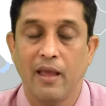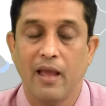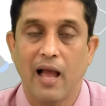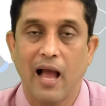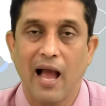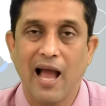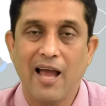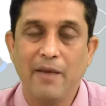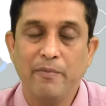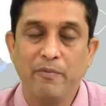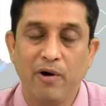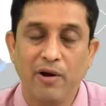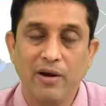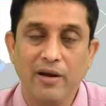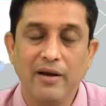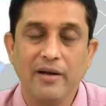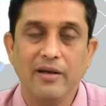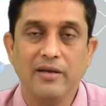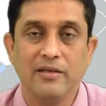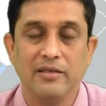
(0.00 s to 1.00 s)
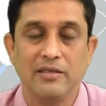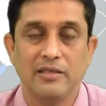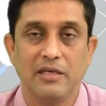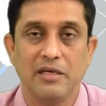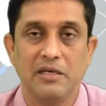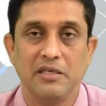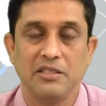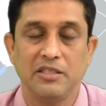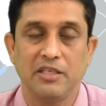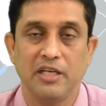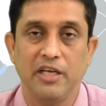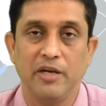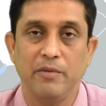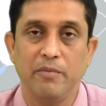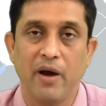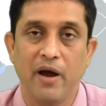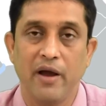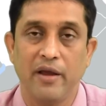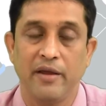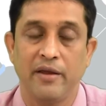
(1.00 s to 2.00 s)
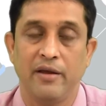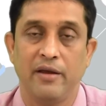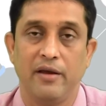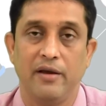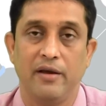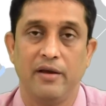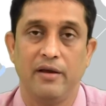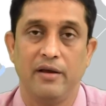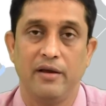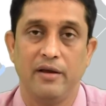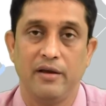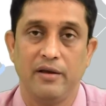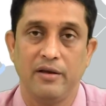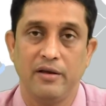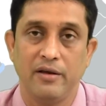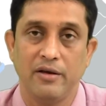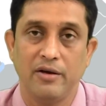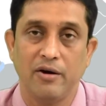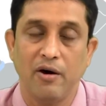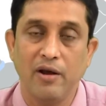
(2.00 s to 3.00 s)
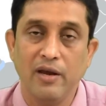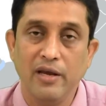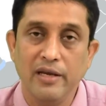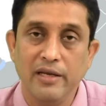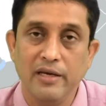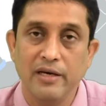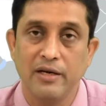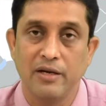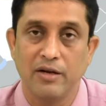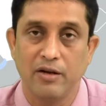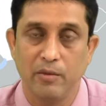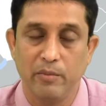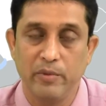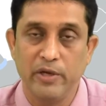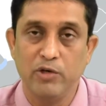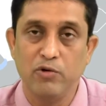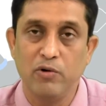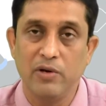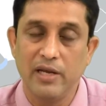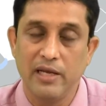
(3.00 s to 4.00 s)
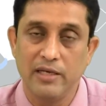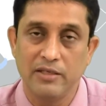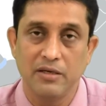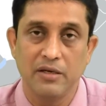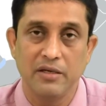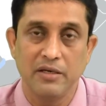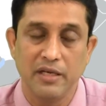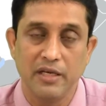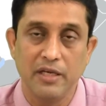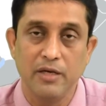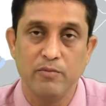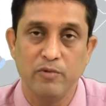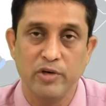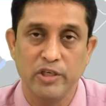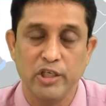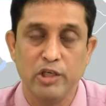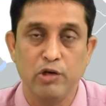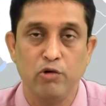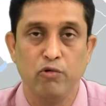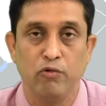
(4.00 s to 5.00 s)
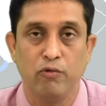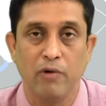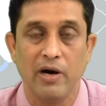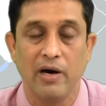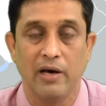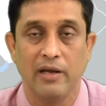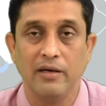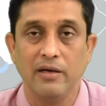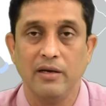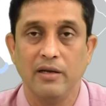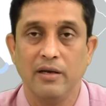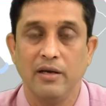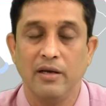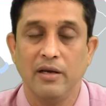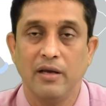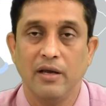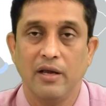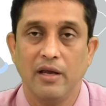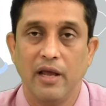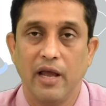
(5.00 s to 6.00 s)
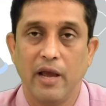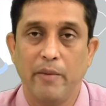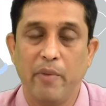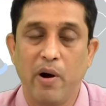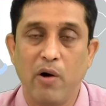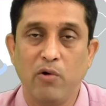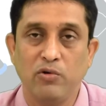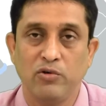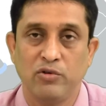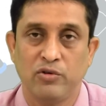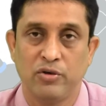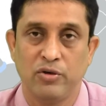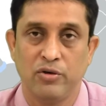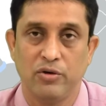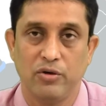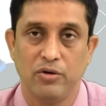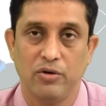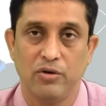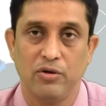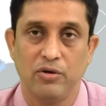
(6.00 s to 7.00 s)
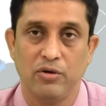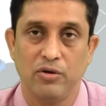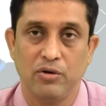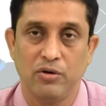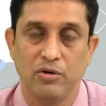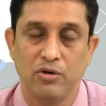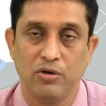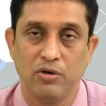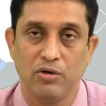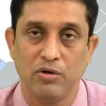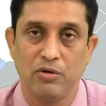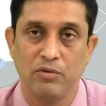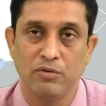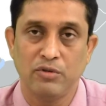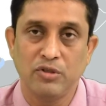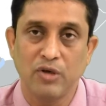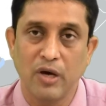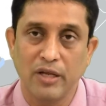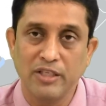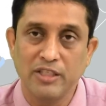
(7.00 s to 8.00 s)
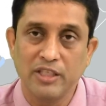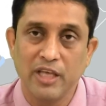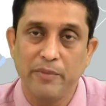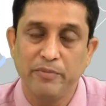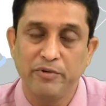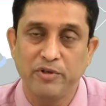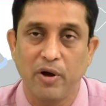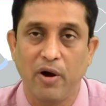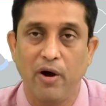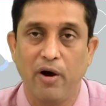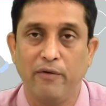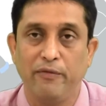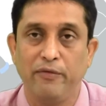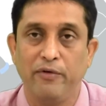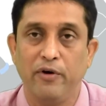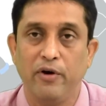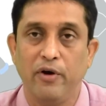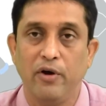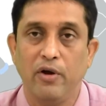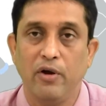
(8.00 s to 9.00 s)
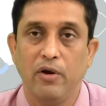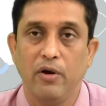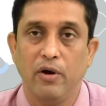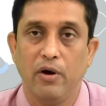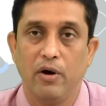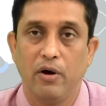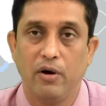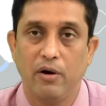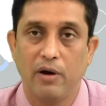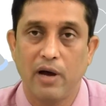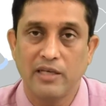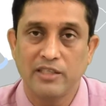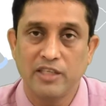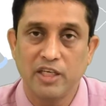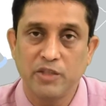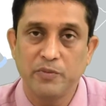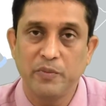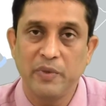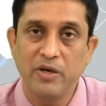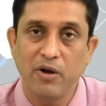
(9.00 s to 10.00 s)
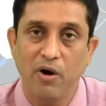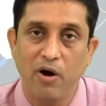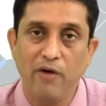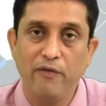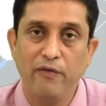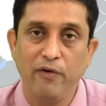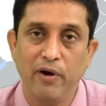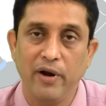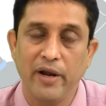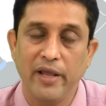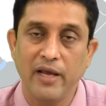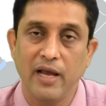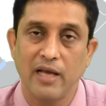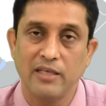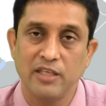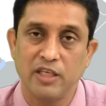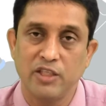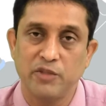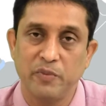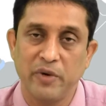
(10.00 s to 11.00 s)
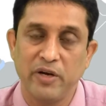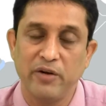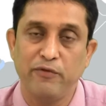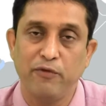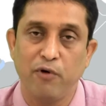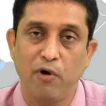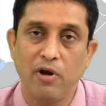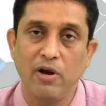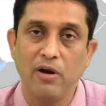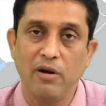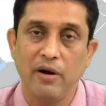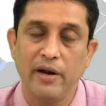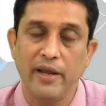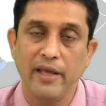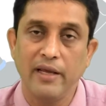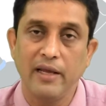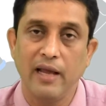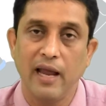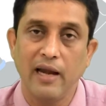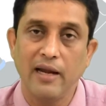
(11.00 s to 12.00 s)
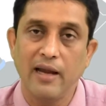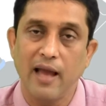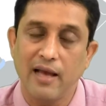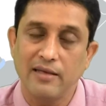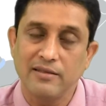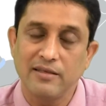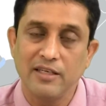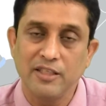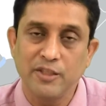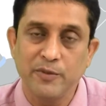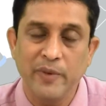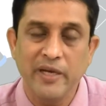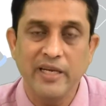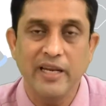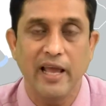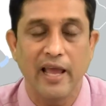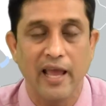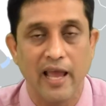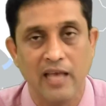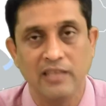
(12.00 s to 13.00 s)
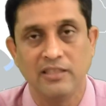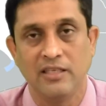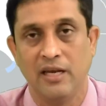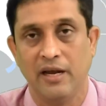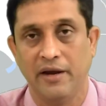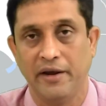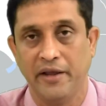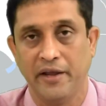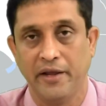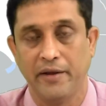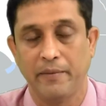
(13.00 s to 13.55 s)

I have already discussed in my earlier video lesson in module 1 about concept of assessment of learning, assessment for learning, and assessment as learning.